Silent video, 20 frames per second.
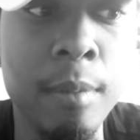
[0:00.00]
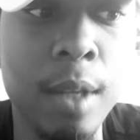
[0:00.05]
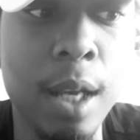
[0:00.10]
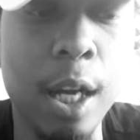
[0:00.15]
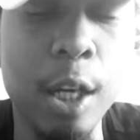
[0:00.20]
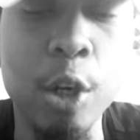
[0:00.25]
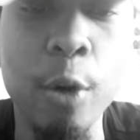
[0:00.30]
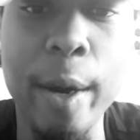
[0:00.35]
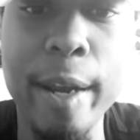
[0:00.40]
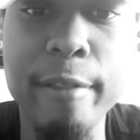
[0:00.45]
a
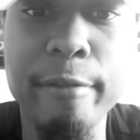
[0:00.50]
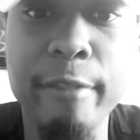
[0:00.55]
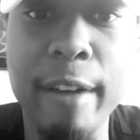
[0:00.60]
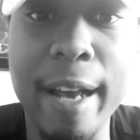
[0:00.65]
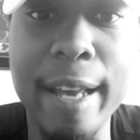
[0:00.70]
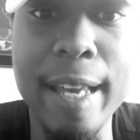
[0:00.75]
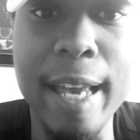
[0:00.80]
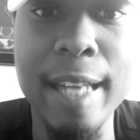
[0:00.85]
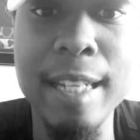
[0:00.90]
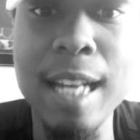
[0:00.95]
great
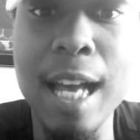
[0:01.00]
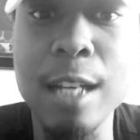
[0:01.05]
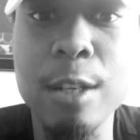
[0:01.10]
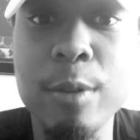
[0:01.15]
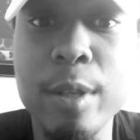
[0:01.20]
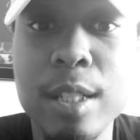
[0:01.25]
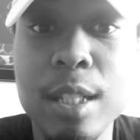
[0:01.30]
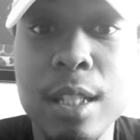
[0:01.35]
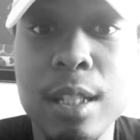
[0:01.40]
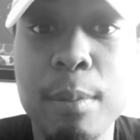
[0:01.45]
fight, and not
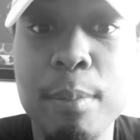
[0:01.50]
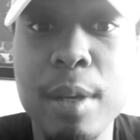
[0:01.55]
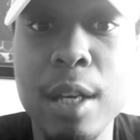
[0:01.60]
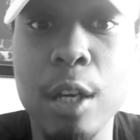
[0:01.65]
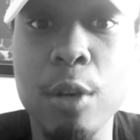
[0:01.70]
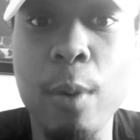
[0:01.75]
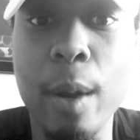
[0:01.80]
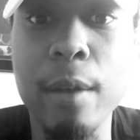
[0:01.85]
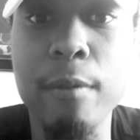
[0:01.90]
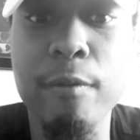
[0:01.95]
only is it going to be a
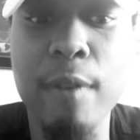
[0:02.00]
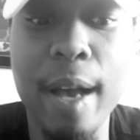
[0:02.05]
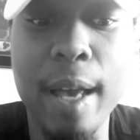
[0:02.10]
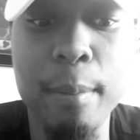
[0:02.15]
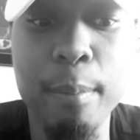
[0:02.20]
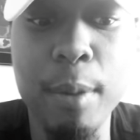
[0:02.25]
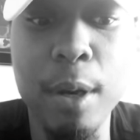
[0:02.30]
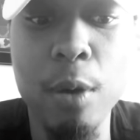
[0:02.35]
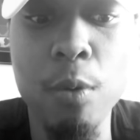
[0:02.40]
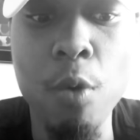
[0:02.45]
great fight,
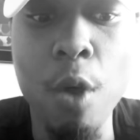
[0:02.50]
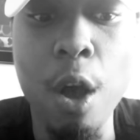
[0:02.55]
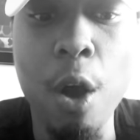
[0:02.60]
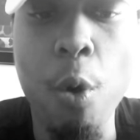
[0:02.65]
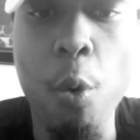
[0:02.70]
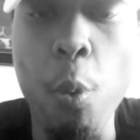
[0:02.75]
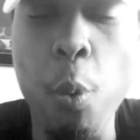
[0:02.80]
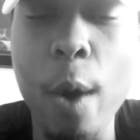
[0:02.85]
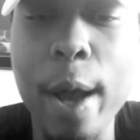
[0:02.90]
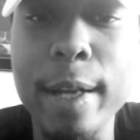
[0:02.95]
but
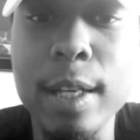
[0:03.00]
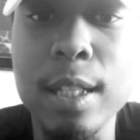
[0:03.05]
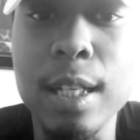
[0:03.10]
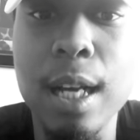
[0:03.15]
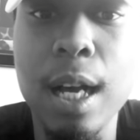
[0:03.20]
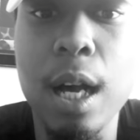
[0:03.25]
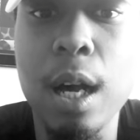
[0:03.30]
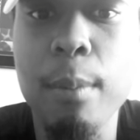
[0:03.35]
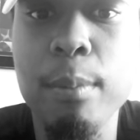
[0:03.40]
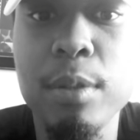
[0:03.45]
what
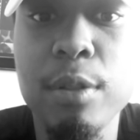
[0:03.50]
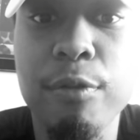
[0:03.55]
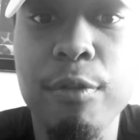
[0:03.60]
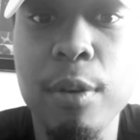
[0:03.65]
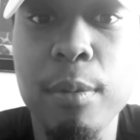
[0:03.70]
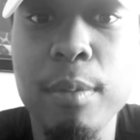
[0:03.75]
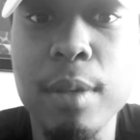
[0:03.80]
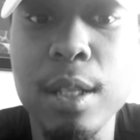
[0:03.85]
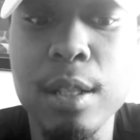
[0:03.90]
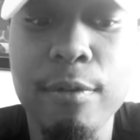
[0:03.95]
comes
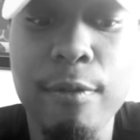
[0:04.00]
from this